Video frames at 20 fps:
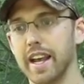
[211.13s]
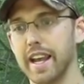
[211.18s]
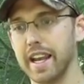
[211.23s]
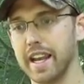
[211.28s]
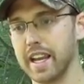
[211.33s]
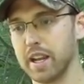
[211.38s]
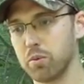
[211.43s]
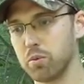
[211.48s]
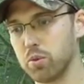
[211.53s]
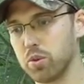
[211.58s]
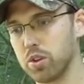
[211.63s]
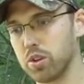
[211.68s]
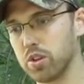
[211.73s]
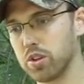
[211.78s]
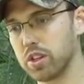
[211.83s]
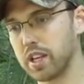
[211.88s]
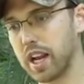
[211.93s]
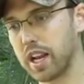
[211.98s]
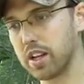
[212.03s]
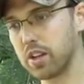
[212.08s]
and
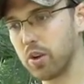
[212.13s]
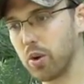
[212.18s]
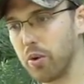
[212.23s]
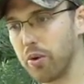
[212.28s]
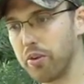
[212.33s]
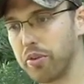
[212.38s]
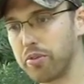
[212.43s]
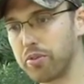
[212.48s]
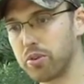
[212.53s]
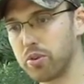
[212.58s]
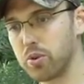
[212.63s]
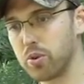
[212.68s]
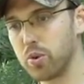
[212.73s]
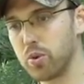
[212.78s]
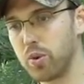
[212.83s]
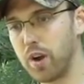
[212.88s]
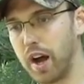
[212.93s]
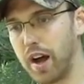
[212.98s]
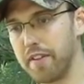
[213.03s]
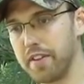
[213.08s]
we'll kind of go
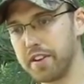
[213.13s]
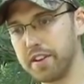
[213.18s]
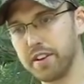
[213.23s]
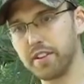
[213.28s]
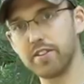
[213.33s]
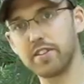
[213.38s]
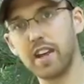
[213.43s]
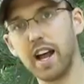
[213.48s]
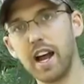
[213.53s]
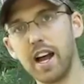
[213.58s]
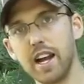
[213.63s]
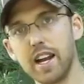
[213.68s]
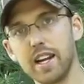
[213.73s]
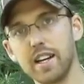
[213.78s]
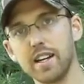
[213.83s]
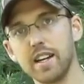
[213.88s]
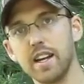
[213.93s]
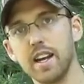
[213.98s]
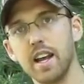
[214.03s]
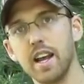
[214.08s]
through uh, the
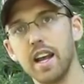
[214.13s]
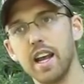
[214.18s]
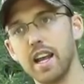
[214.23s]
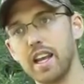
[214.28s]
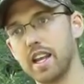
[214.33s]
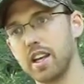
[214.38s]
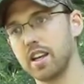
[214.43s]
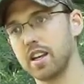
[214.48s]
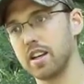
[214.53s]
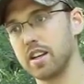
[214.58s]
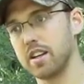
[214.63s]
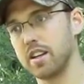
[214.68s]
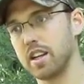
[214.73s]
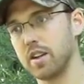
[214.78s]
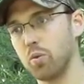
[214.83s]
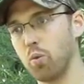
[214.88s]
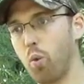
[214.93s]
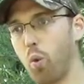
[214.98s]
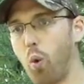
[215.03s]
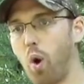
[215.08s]
design and,
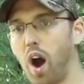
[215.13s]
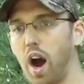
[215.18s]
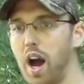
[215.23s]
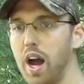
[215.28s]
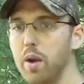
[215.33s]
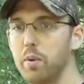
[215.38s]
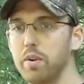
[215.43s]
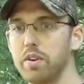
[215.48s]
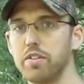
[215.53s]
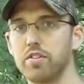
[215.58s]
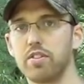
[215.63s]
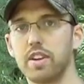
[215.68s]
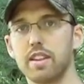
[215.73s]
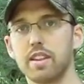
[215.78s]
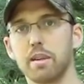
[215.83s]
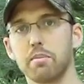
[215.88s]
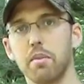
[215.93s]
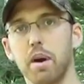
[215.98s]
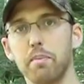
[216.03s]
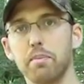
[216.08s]
and why we set
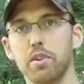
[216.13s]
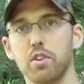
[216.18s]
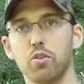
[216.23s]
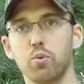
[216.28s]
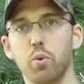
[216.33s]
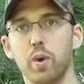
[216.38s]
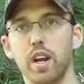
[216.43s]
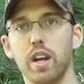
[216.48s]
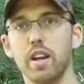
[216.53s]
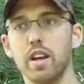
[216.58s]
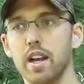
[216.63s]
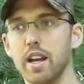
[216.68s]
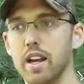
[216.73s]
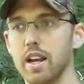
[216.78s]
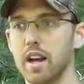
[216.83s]
them up this way.